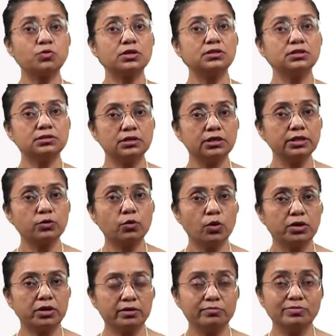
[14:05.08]
for the third
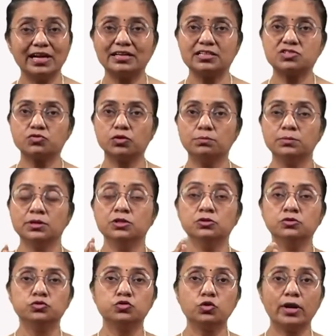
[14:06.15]
quarter, that is from
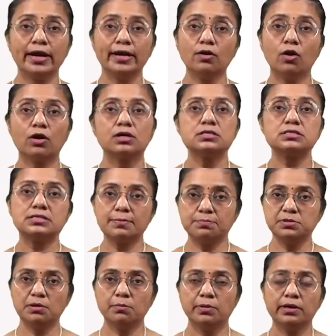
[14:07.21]
July, August,
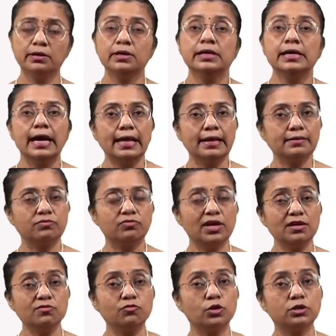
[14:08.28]
September, and
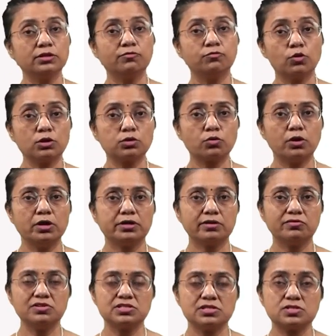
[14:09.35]
then for the fourth
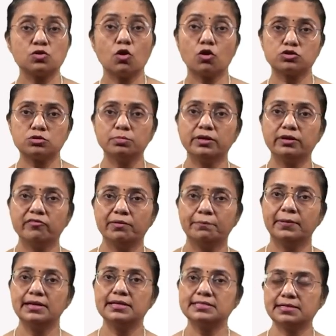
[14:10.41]
quarter, which is October,
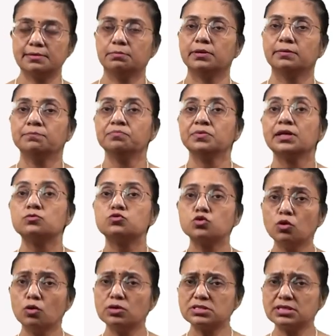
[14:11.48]
November, December.
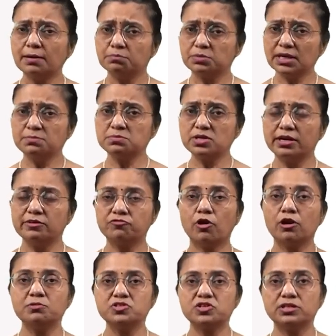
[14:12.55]
So sometimes the
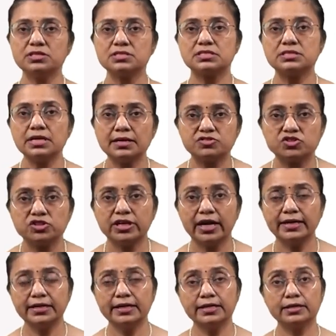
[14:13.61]
information is such
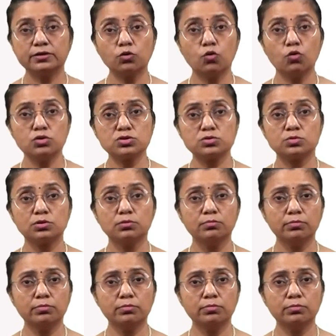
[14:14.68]
that it goes